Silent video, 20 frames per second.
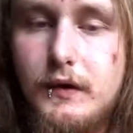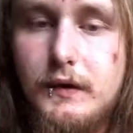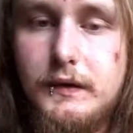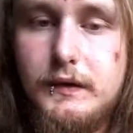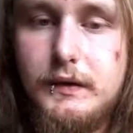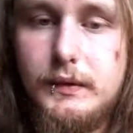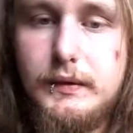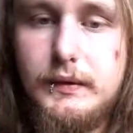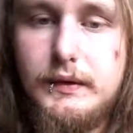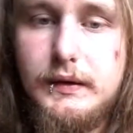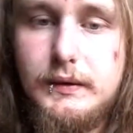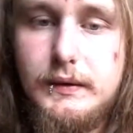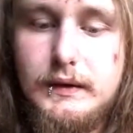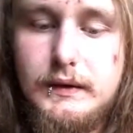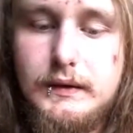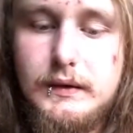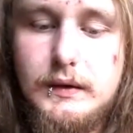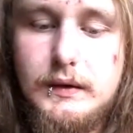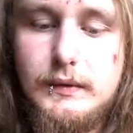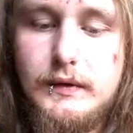So what we'll do
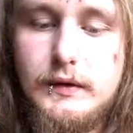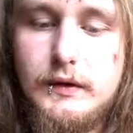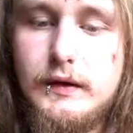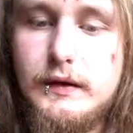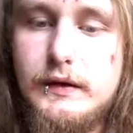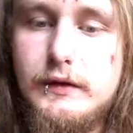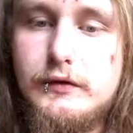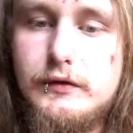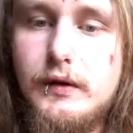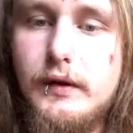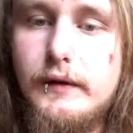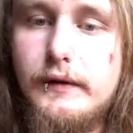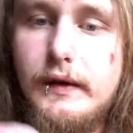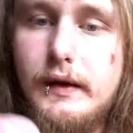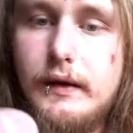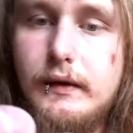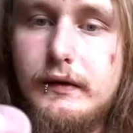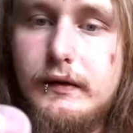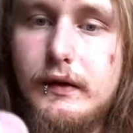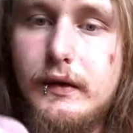is uh, we'll look at the drive
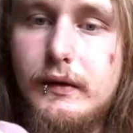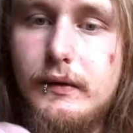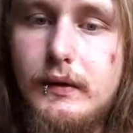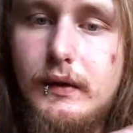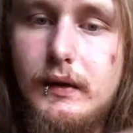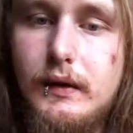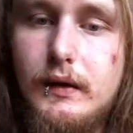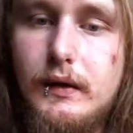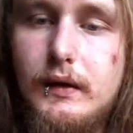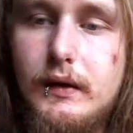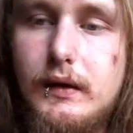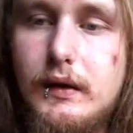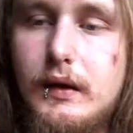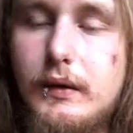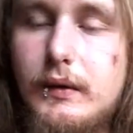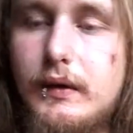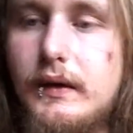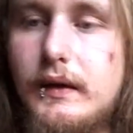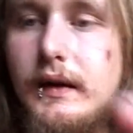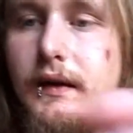now. So
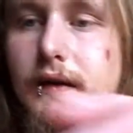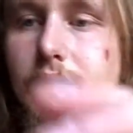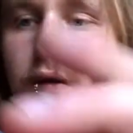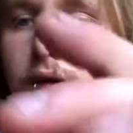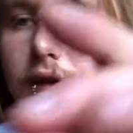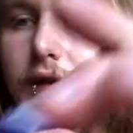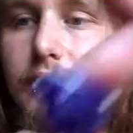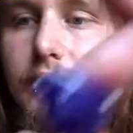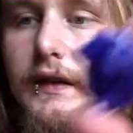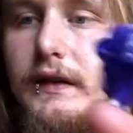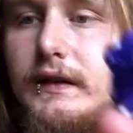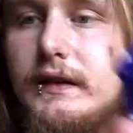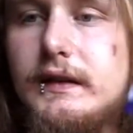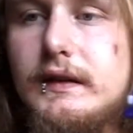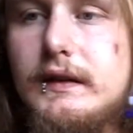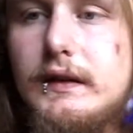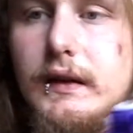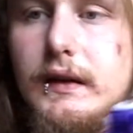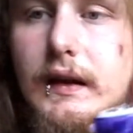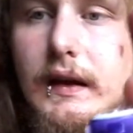there we go, there's the driver. This
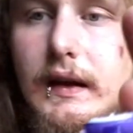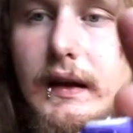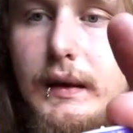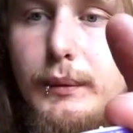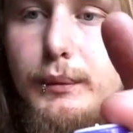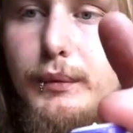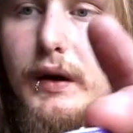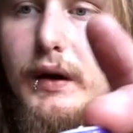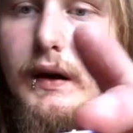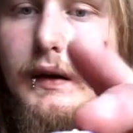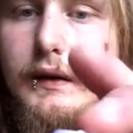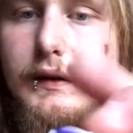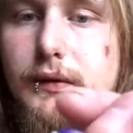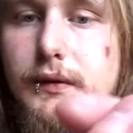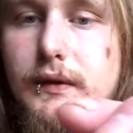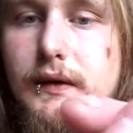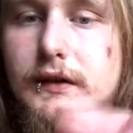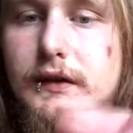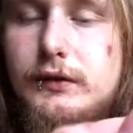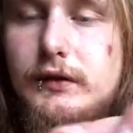is the impact,
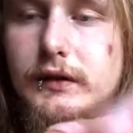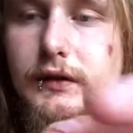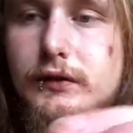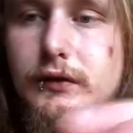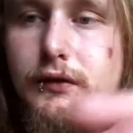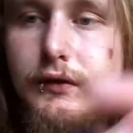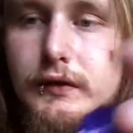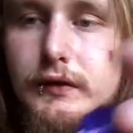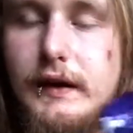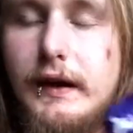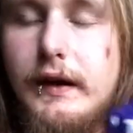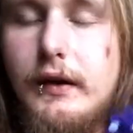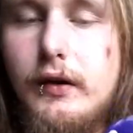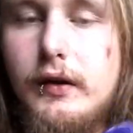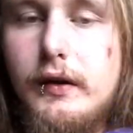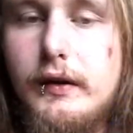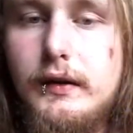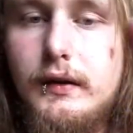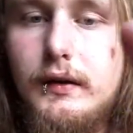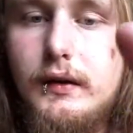well, that's what it's called, JI,
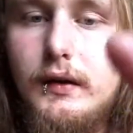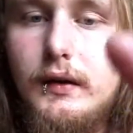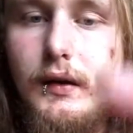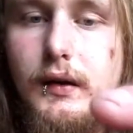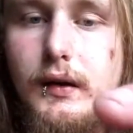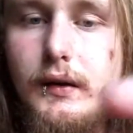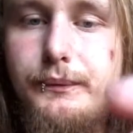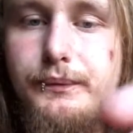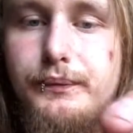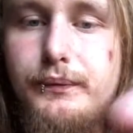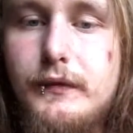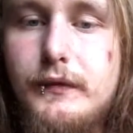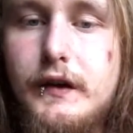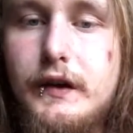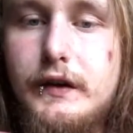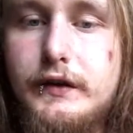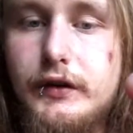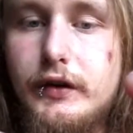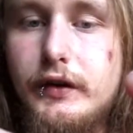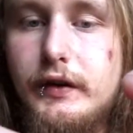
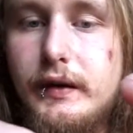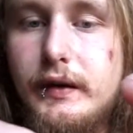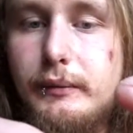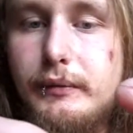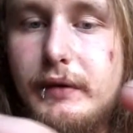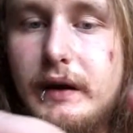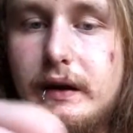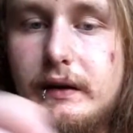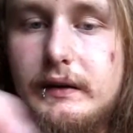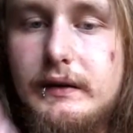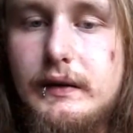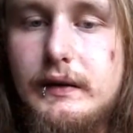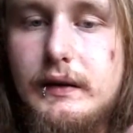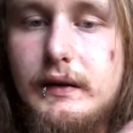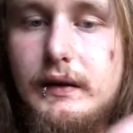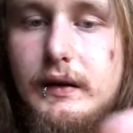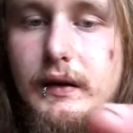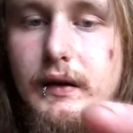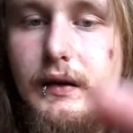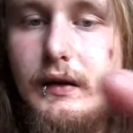a jerk impact.
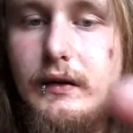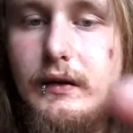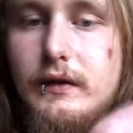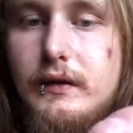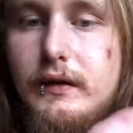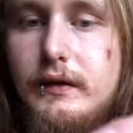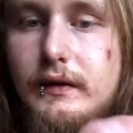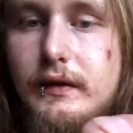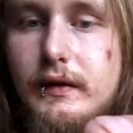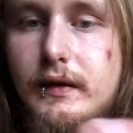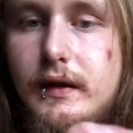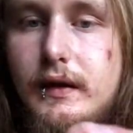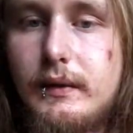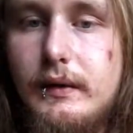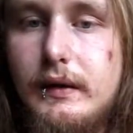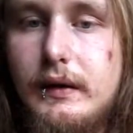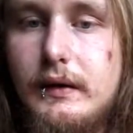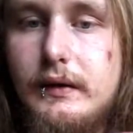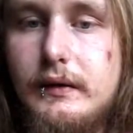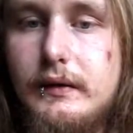So there
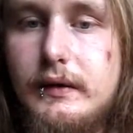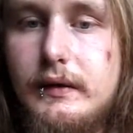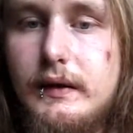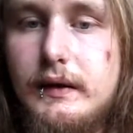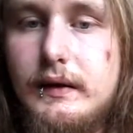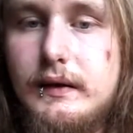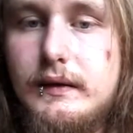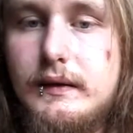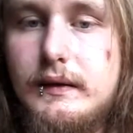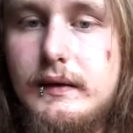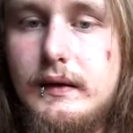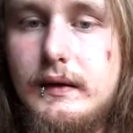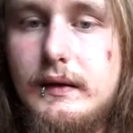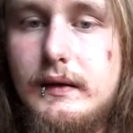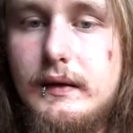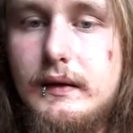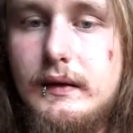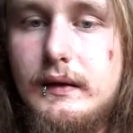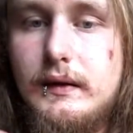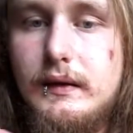we go, so that's,
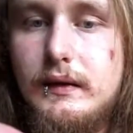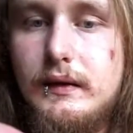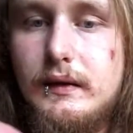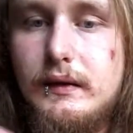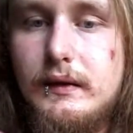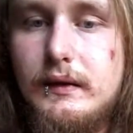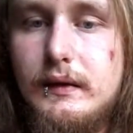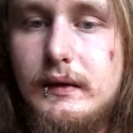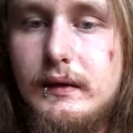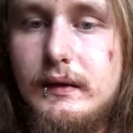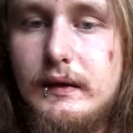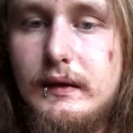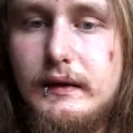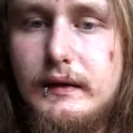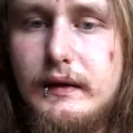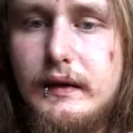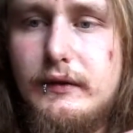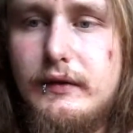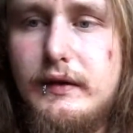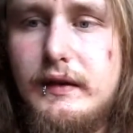uh, let's
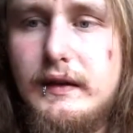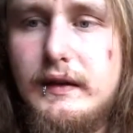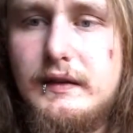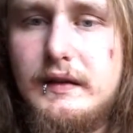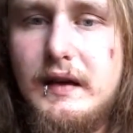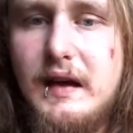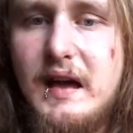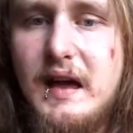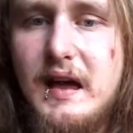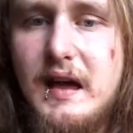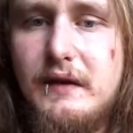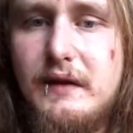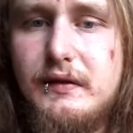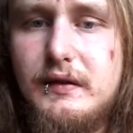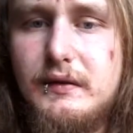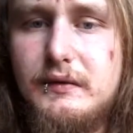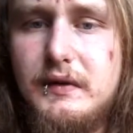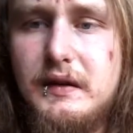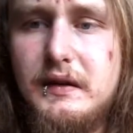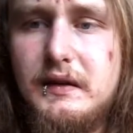get rid of this hair for
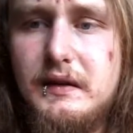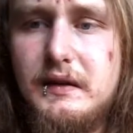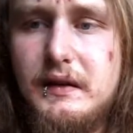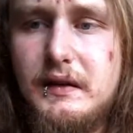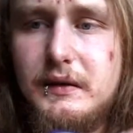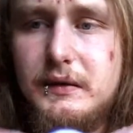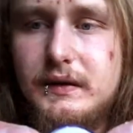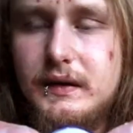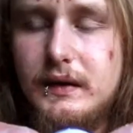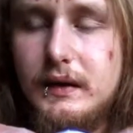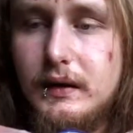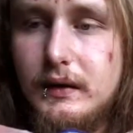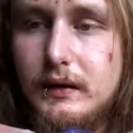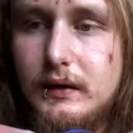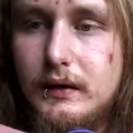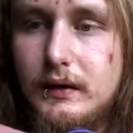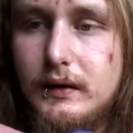some reason that was there.